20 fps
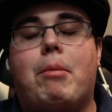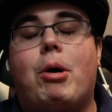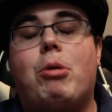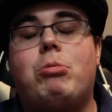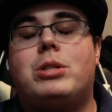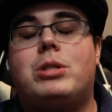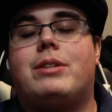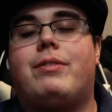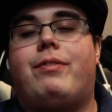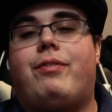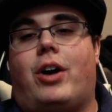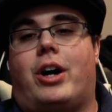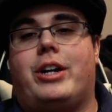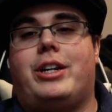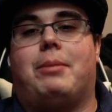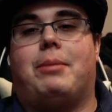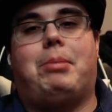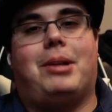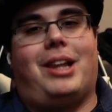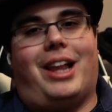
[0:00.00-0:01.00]
most fun
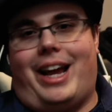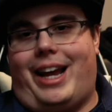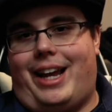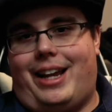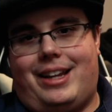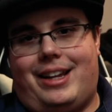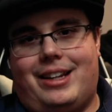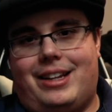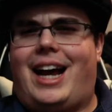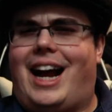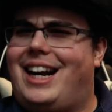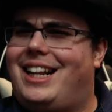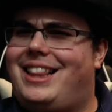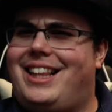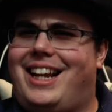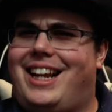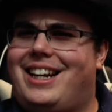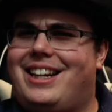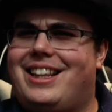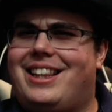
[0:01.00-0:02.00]
to play. And at
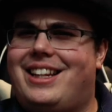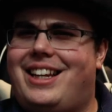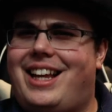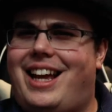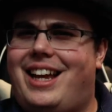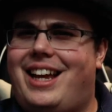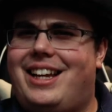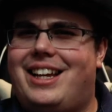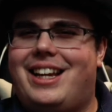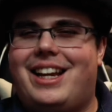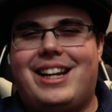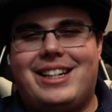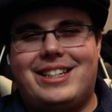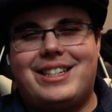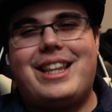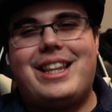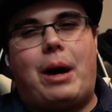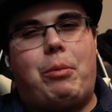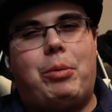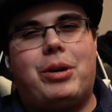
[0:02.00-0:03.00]
the end of the day,
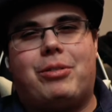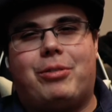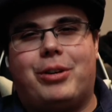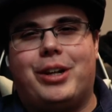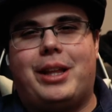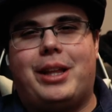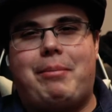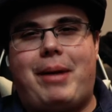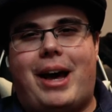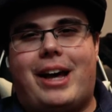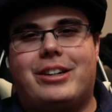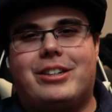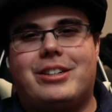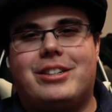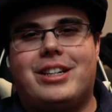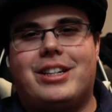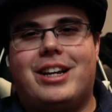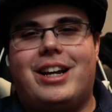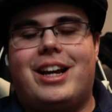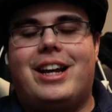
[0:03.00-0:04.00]
isn't that what really
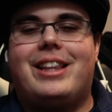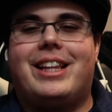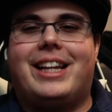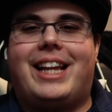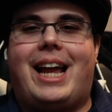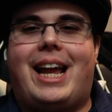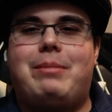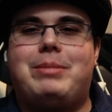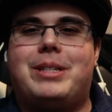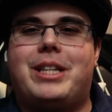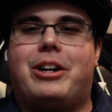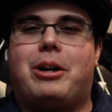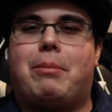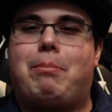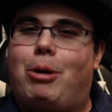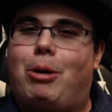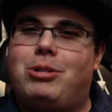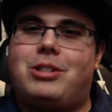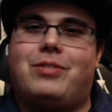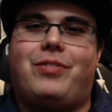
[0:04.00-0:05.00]
matters? The games that are
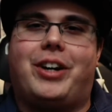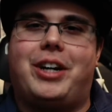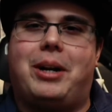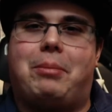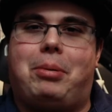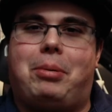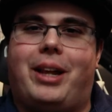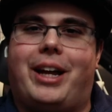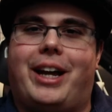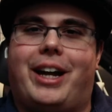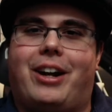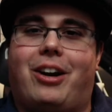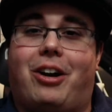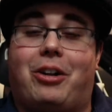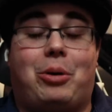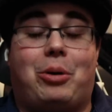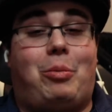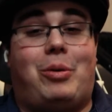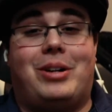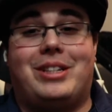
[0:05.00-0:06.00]
most fun to play
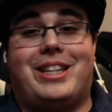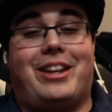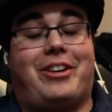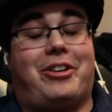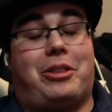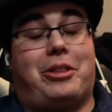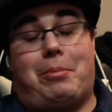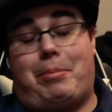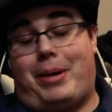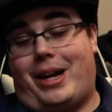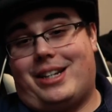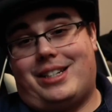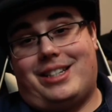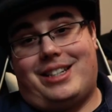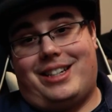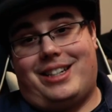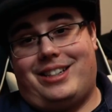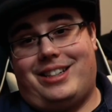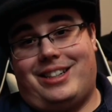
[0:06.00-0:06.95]
are the ones that are the best.